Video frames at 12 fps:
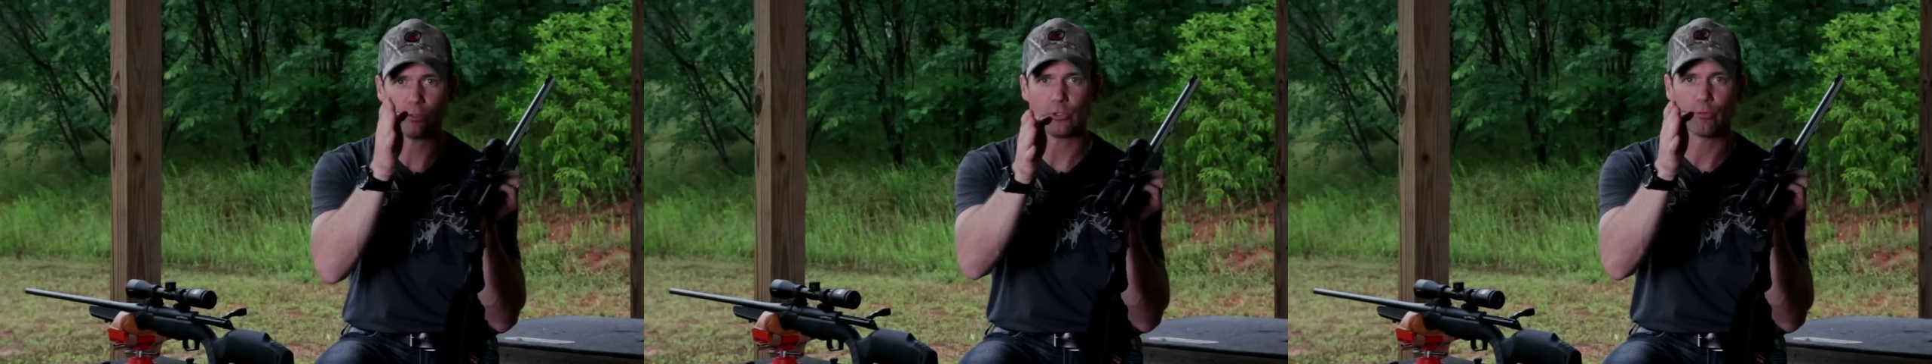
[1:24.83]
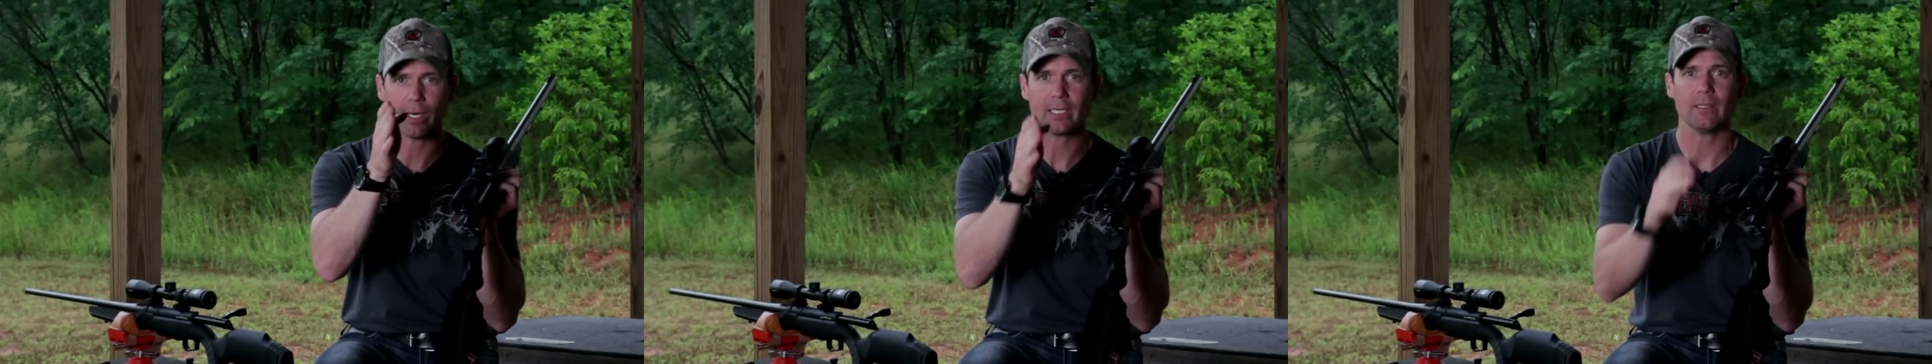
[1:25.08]

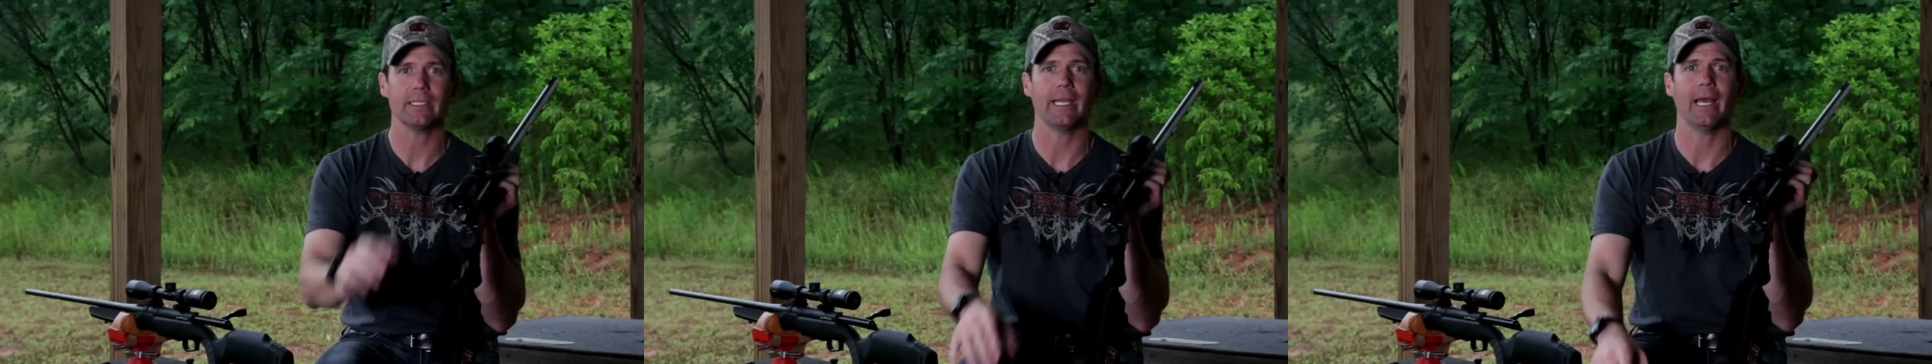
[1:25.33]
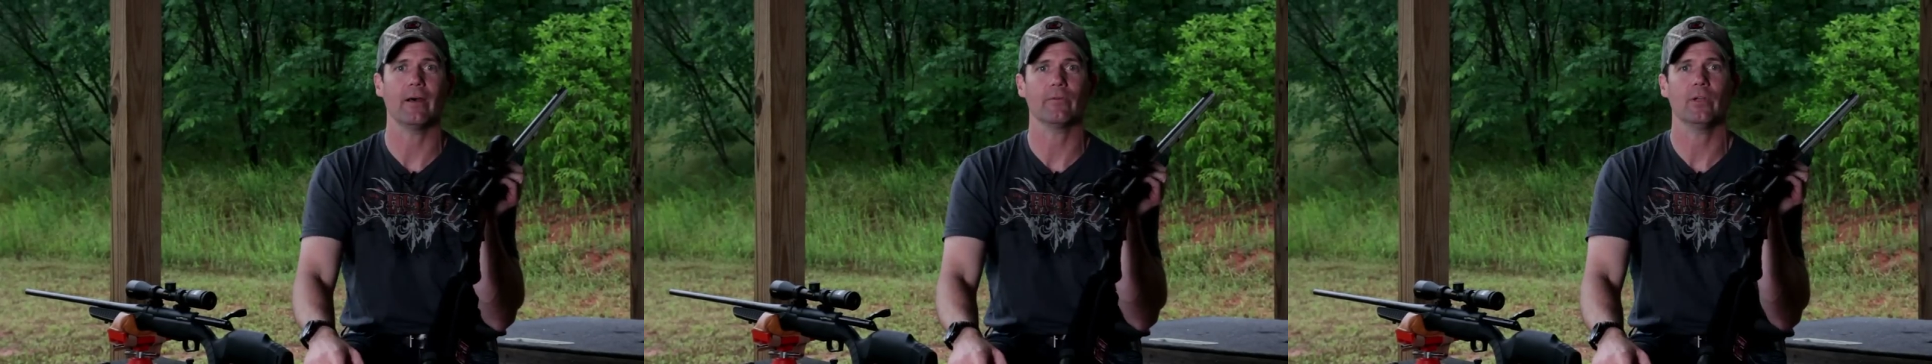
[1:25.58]
directly
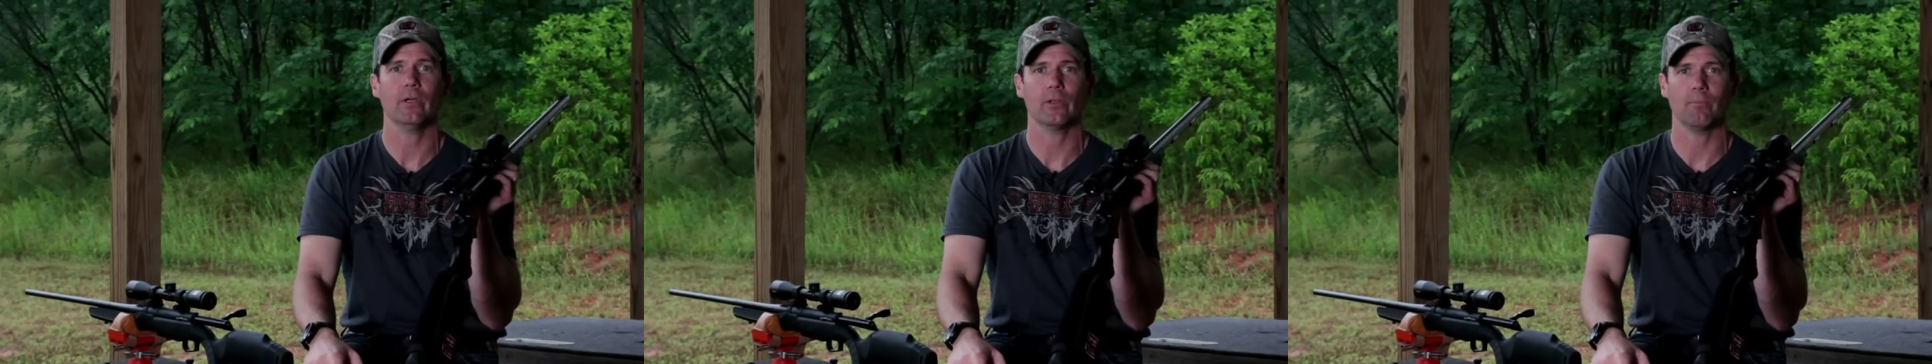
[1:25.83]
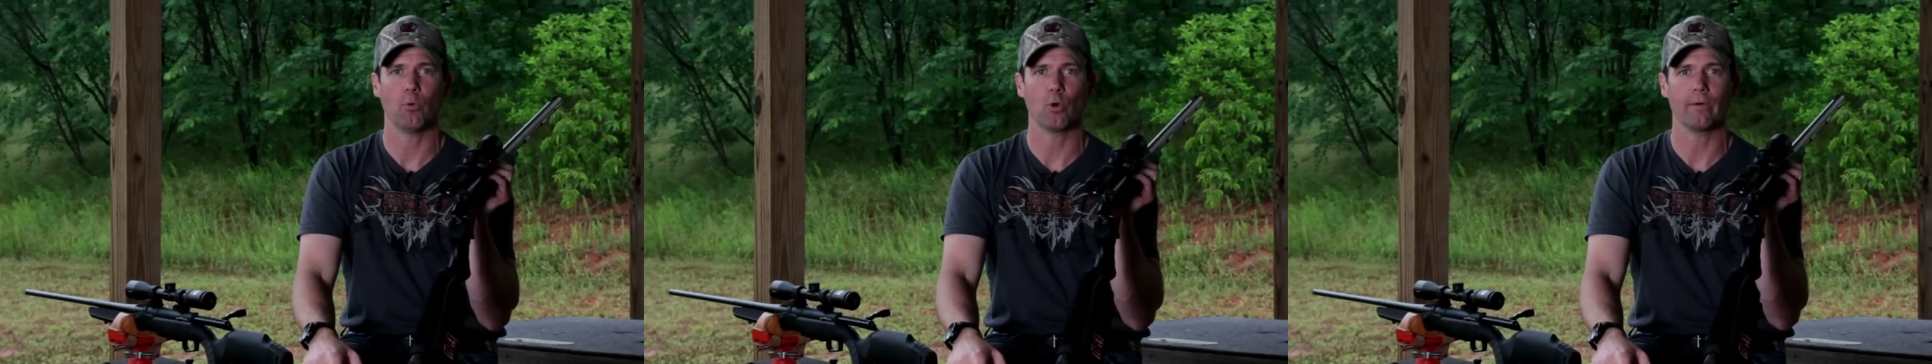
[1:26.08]
down the
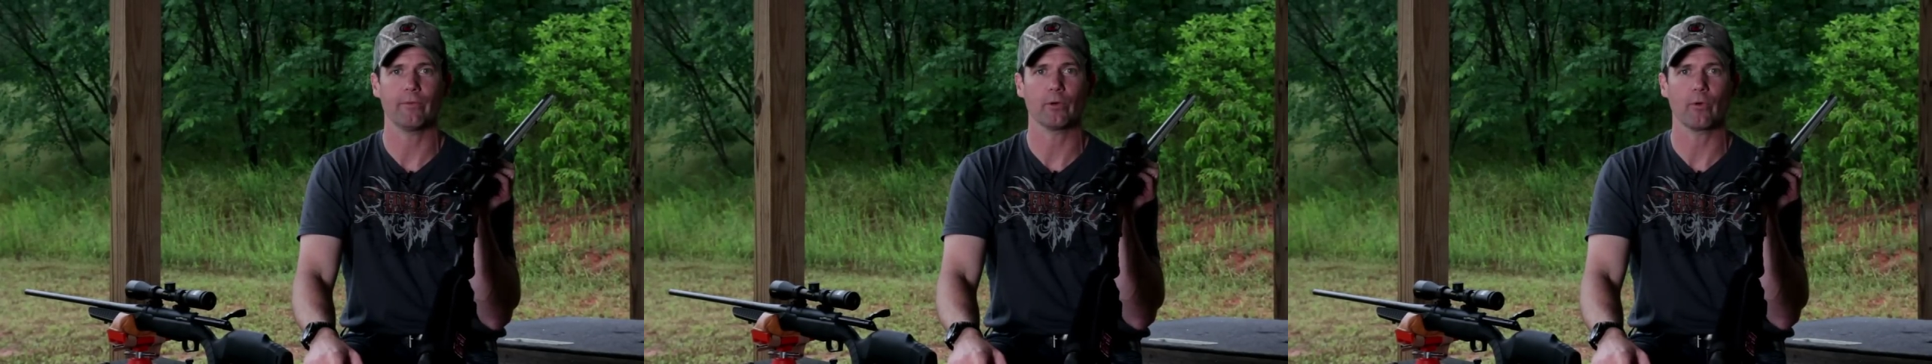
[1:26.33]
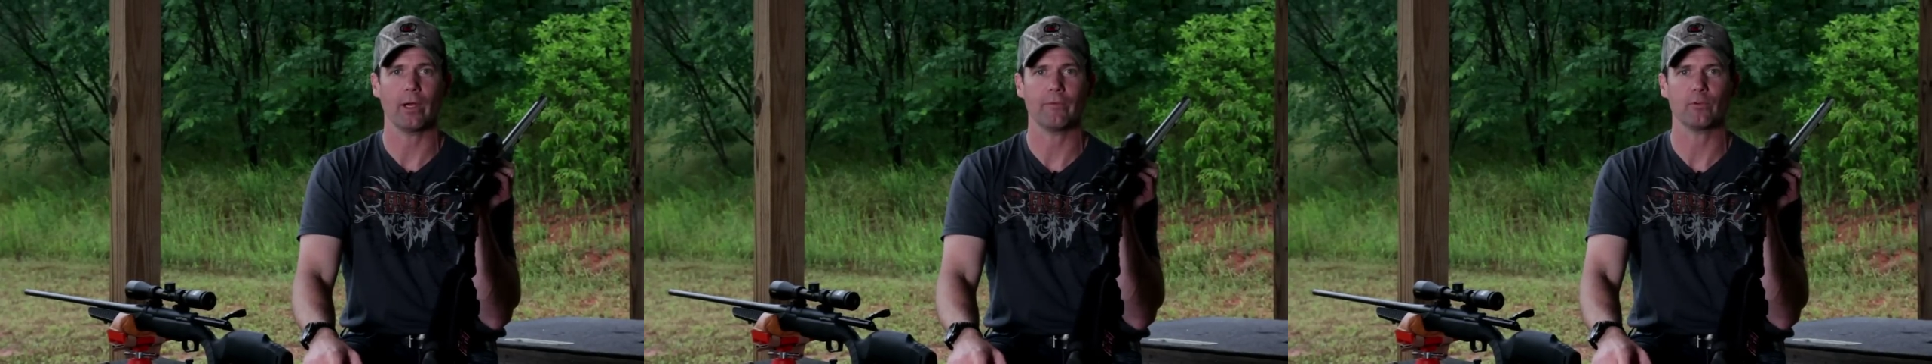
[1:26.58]
bore of your
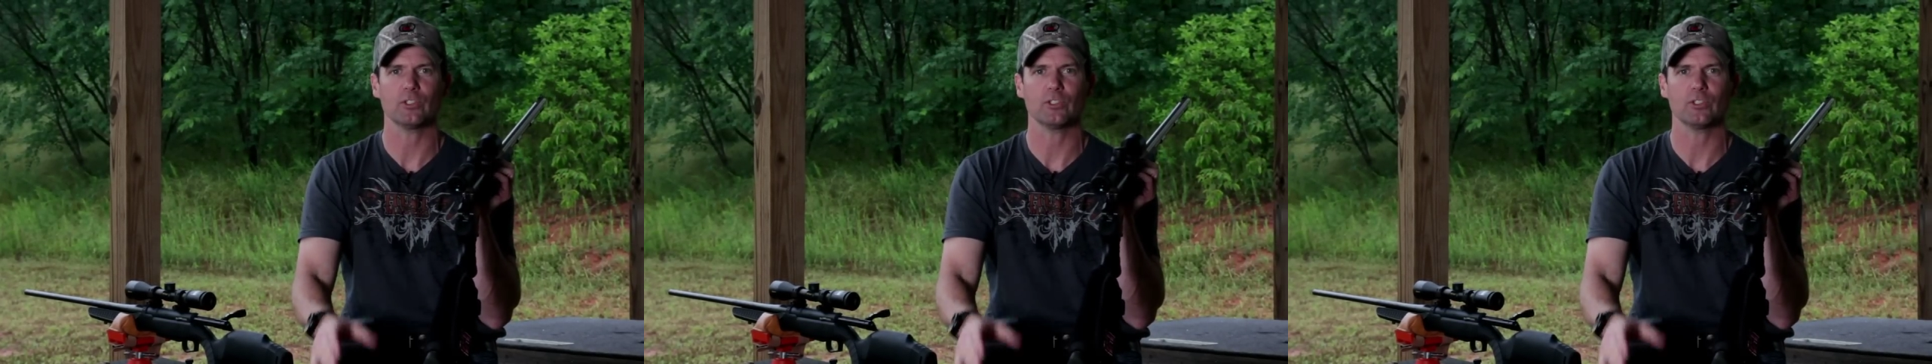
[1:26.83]
rifle.